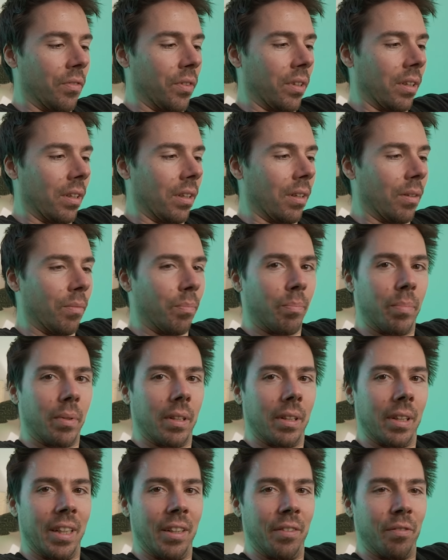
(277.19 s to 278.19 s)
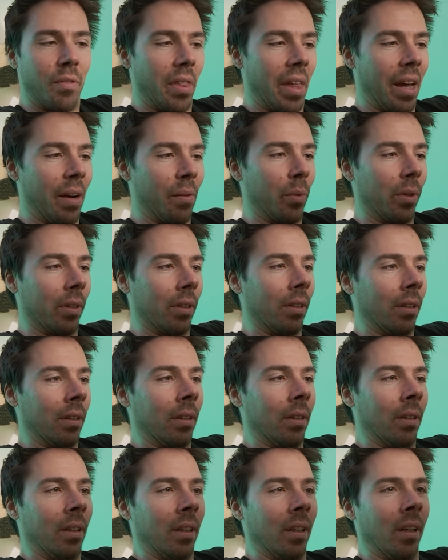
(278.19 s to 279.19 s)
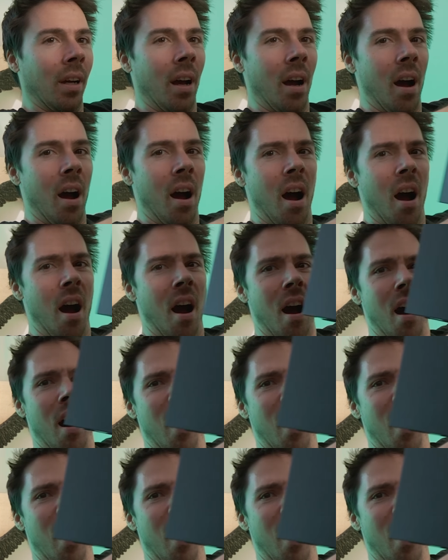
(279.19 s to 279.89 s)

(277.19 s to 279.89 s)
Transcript: hundreds of videos. At least 30.